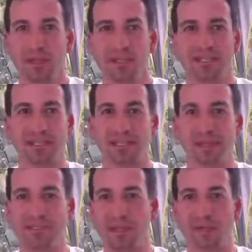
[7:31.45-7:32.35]
let's see, it
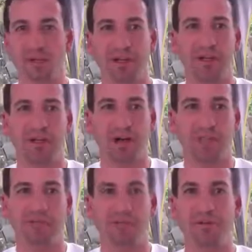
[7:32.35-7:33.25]
looks like I
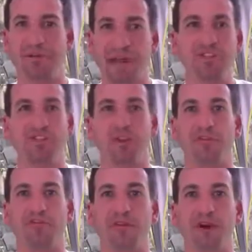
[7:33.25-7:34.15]
just want to make sure
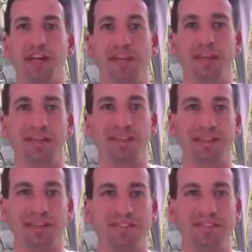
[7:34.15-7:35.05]
before I get into
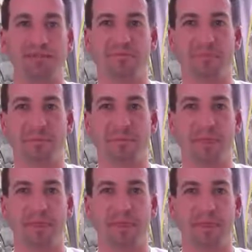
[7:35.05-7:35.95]
this
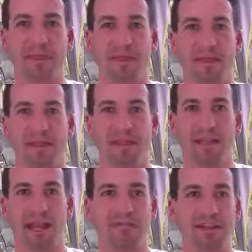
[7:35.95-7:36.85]

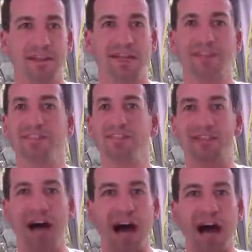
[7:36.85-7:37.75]
that everything is
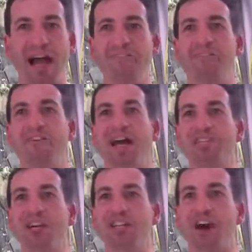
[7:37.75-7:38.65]
live. If you
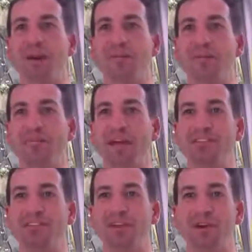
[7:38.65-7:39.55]
guys could comment, make
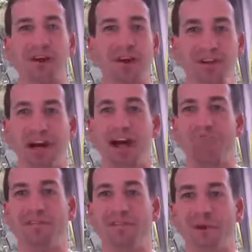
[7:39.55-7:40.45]
sure that we all are live,
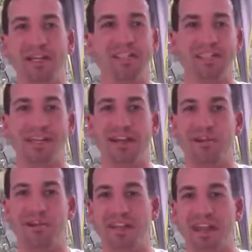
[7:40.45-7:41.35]
everyone can see
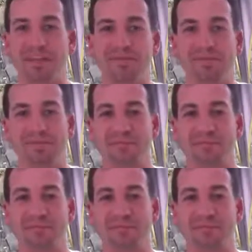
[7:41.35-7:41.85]
everything.